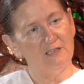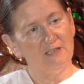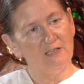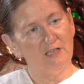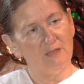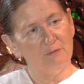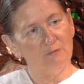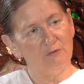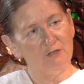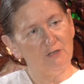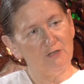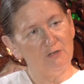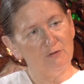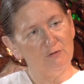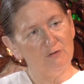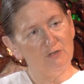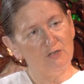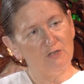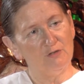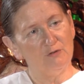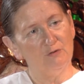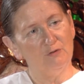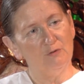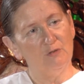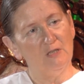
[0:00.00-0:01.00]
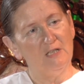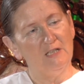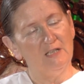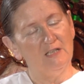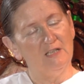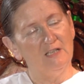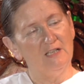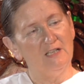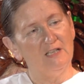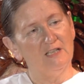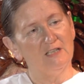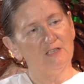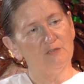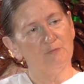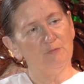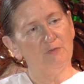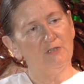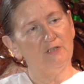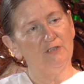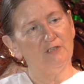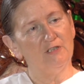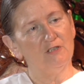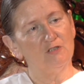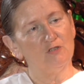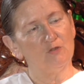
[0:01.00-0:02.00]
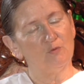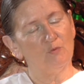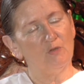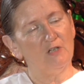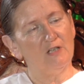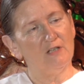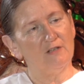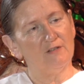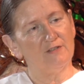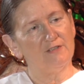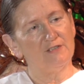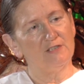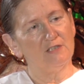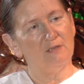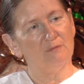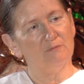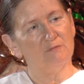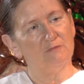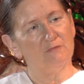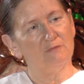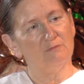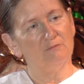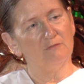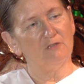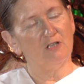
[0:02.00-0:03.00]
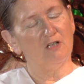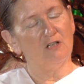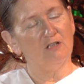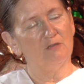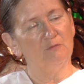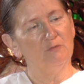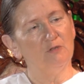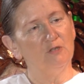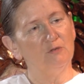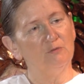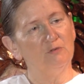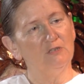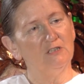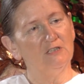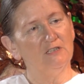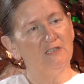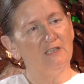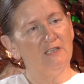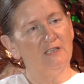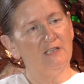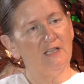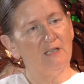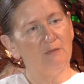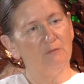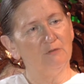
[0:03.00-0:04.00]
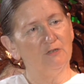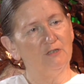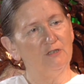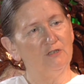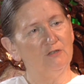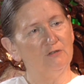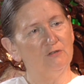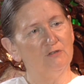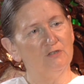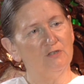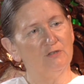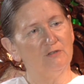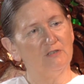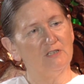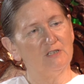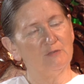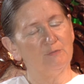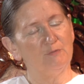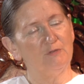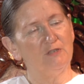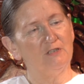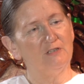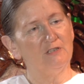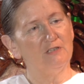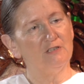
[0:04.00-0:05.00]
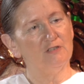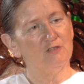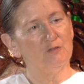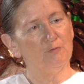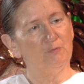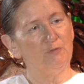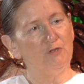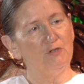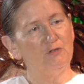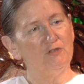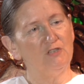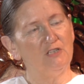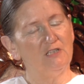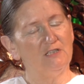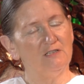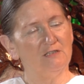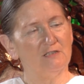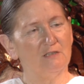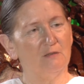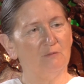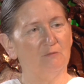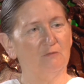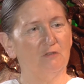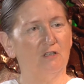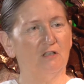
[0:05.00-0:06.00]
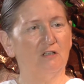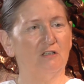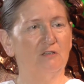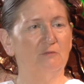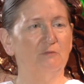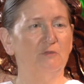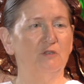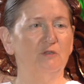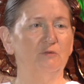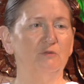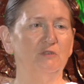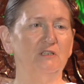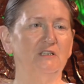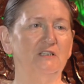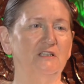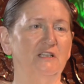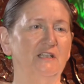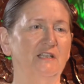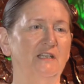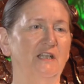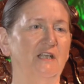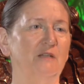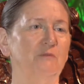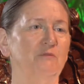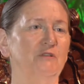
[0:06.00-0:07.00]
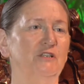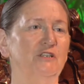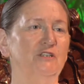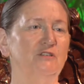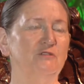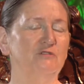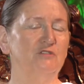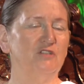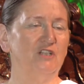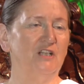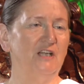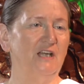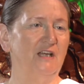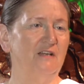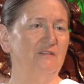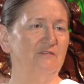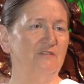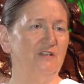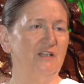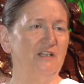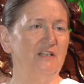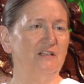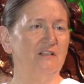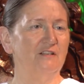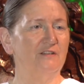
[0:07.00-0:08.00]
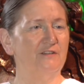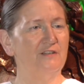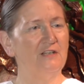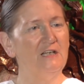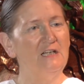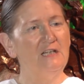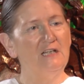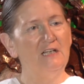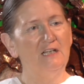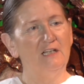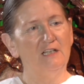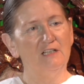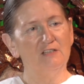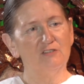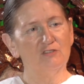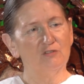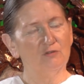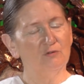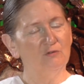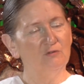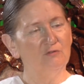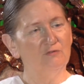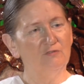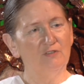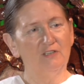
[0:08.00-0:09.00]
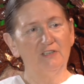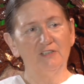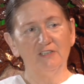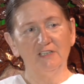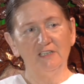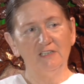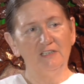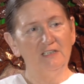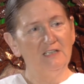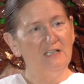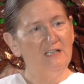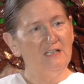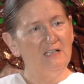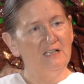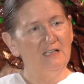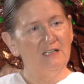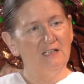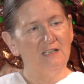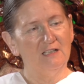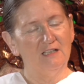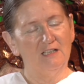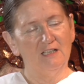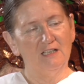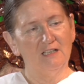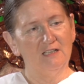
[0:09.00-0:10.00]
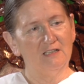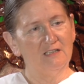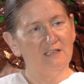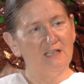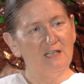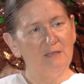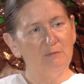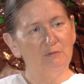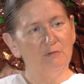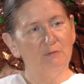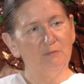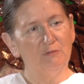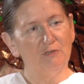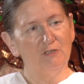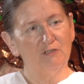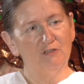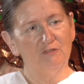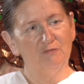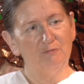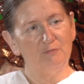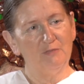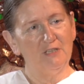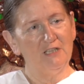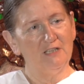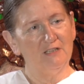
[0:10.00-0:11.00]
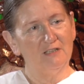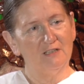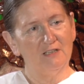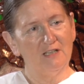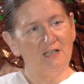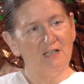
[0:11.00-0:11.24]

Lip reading: enable you to experience wealth. Some karma will enable you to experience beauty. Some karma will enable you to have health. It's all very capable of being